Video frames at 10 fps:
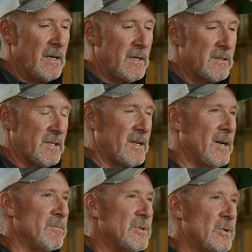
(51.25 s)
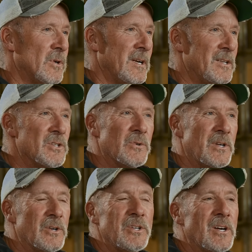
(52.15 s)
uh, succumb to her
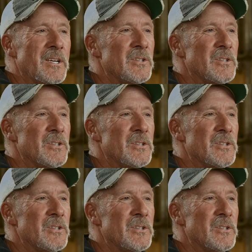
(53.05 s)
injury, her young